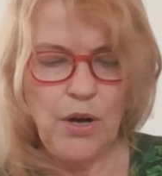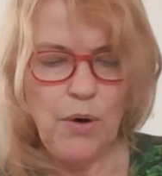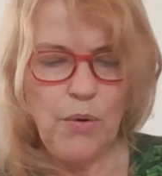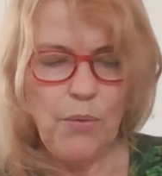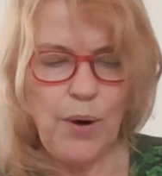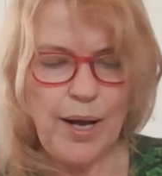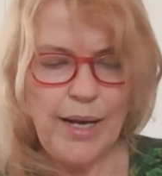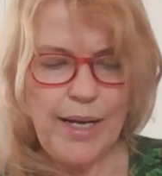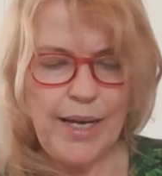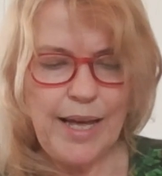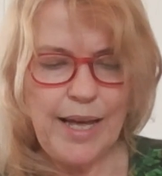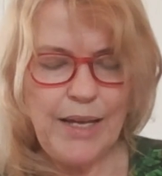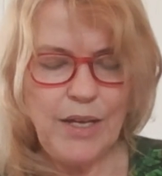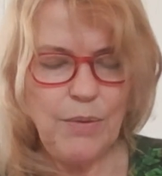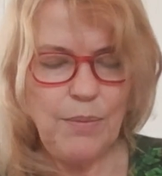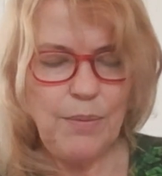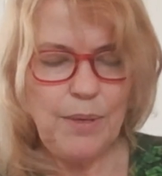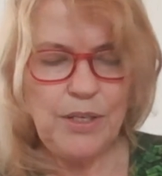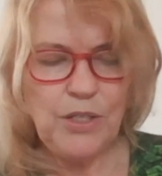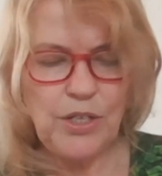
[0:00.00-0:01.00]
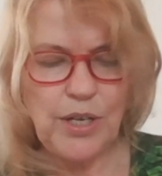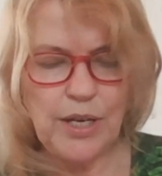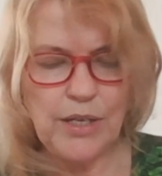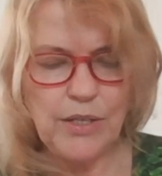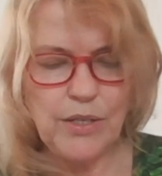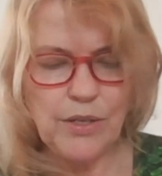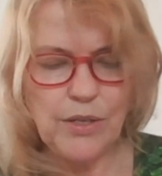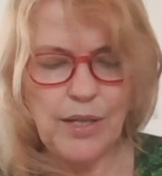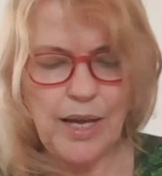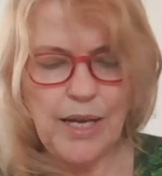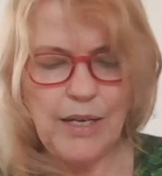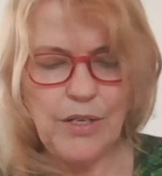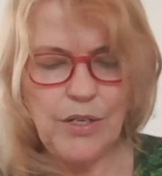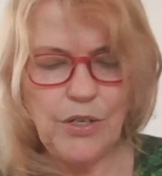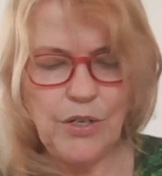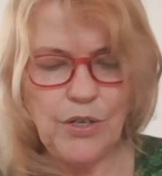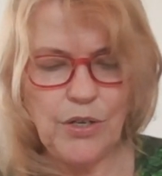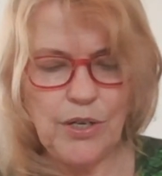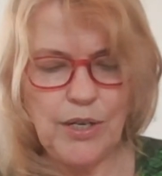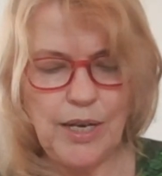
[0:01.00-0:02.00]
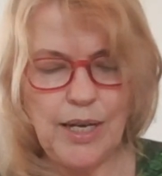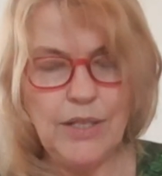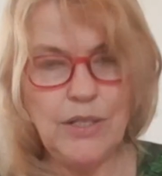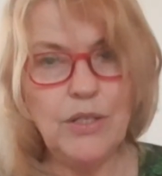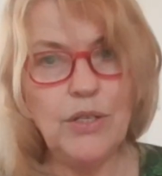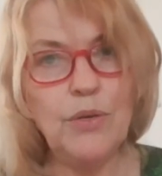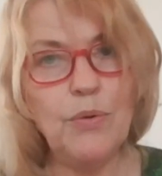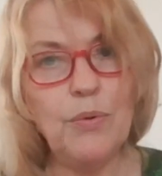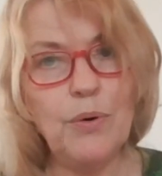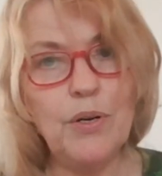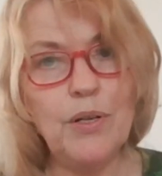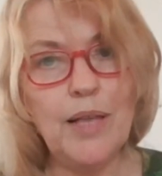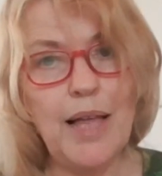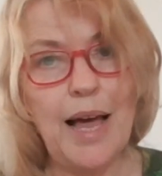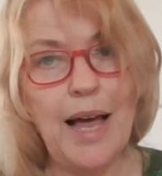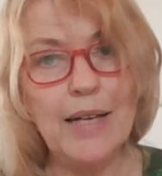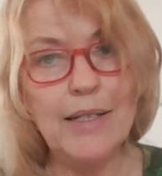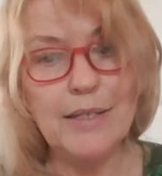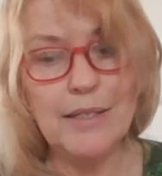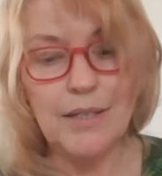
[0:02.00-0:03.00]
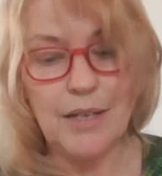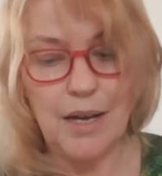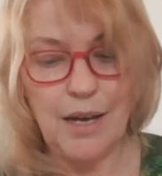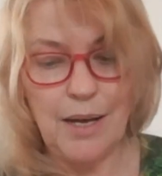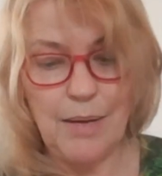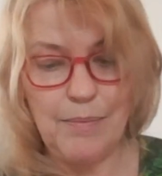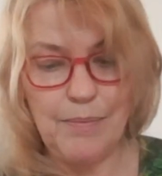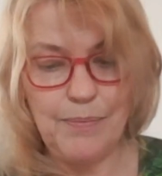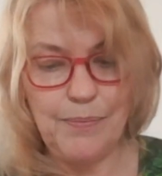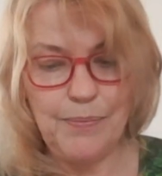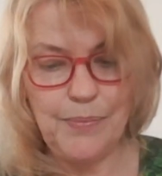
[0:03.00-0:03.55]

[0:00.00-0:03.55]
Why can't you be gentle and good as you were last time?